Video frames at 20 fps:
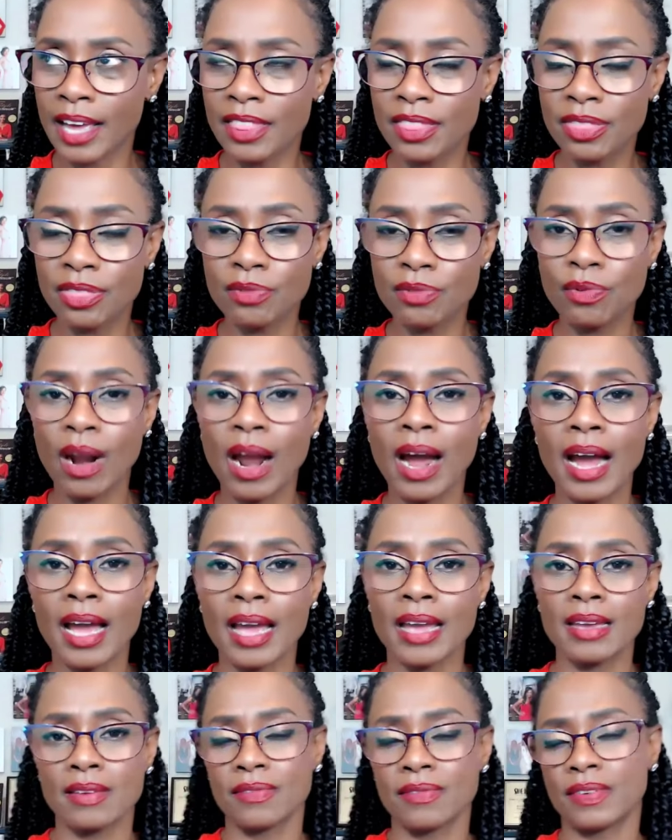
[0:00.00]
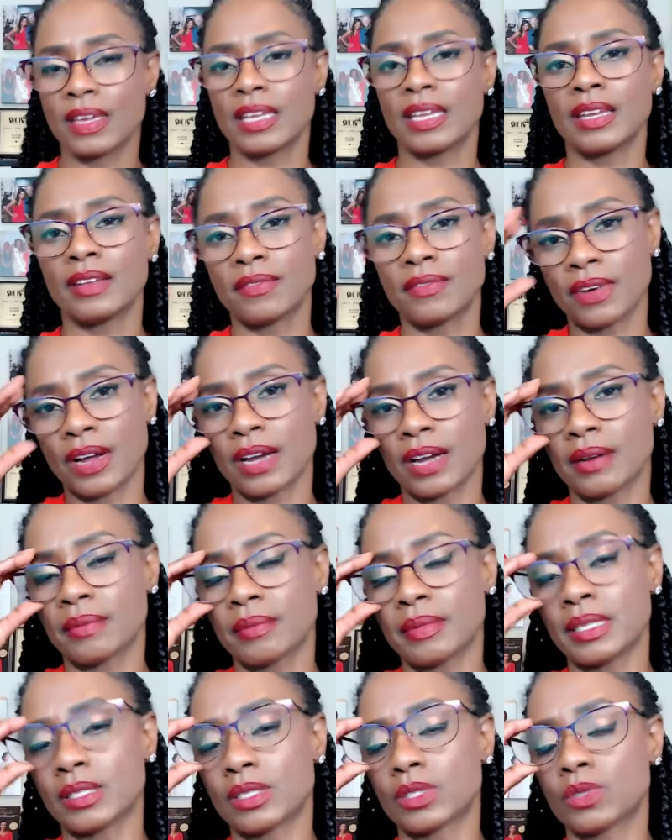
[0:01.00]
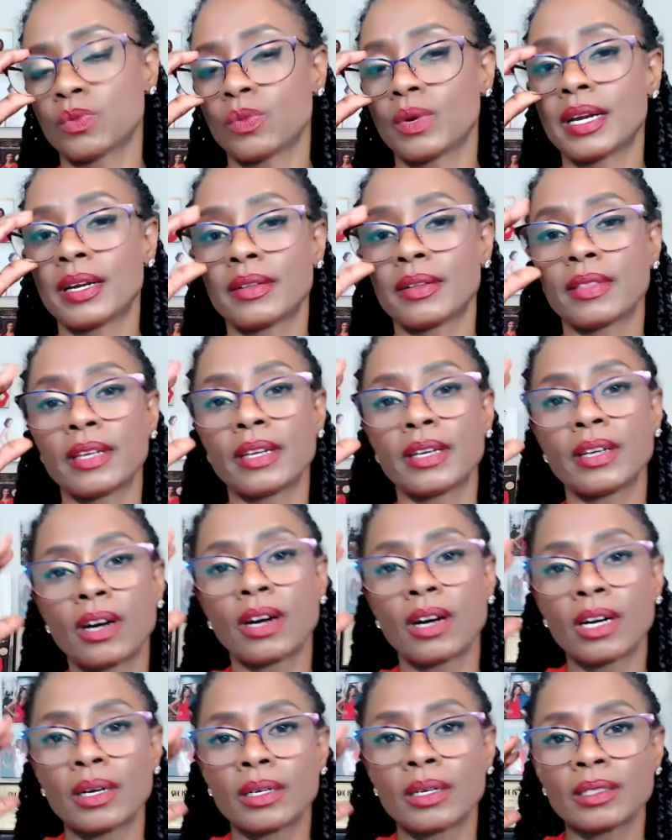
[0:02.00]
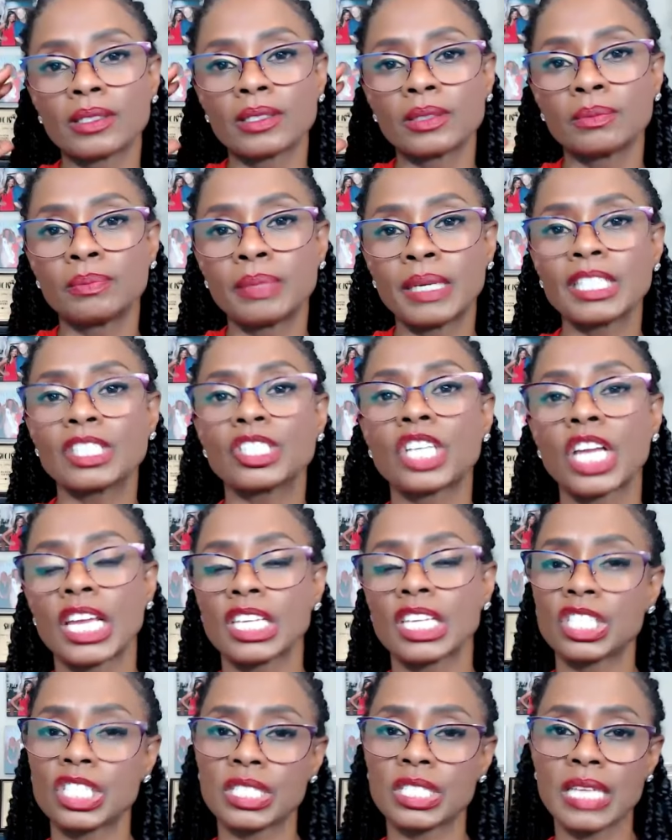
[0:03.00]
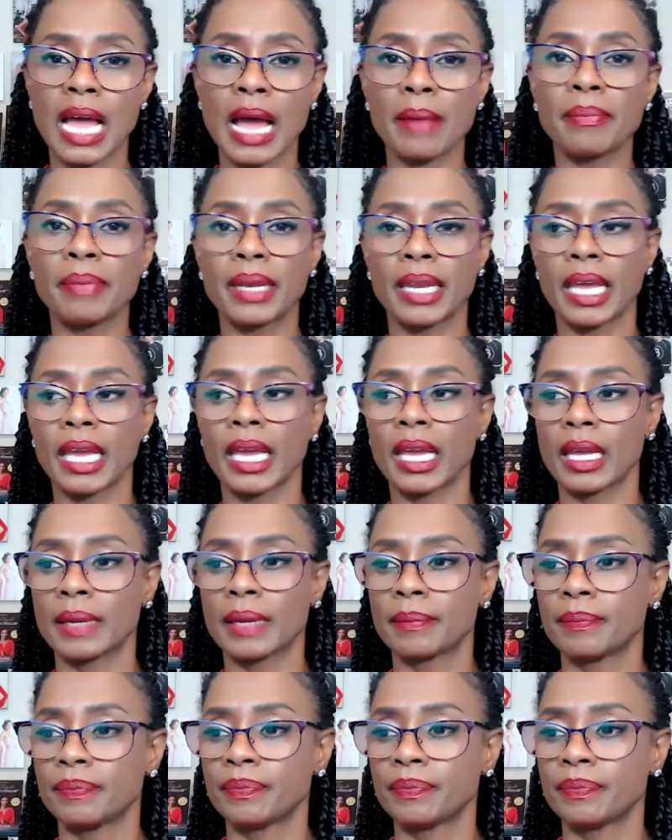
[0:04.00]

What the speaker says: thrive in environments where there are big changes happening.